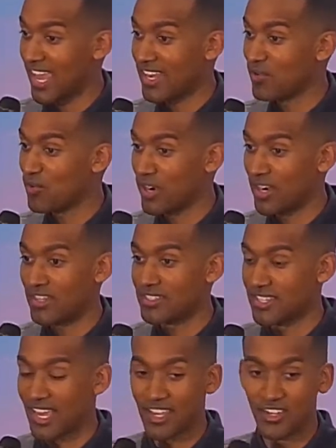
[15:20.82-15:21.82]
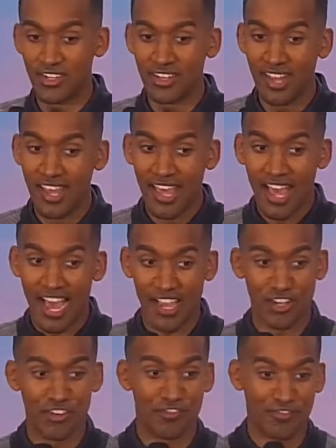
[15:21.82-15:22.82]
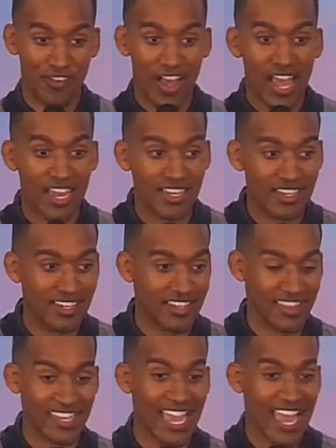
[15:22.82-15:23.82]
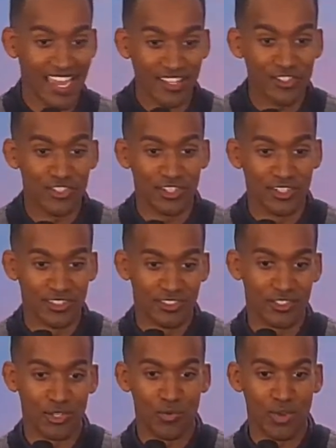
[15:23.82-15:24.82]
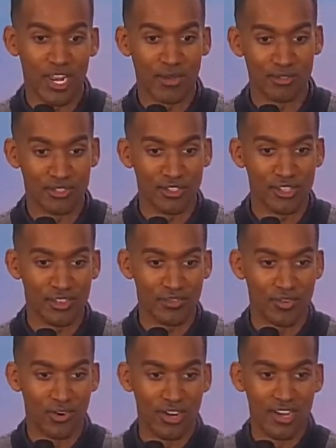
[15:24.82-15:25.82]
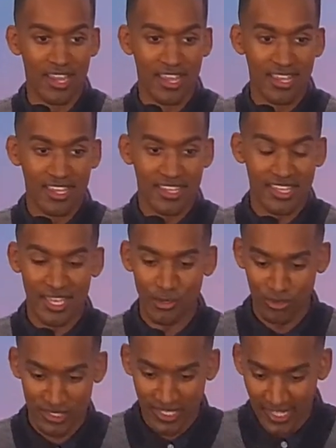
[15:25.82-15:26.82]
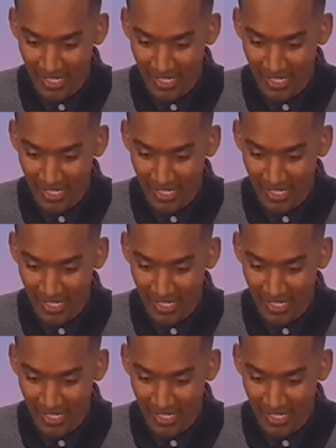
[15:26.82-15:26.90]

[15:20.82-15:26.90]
anywhere else I could find the answer to what I was looking for. It was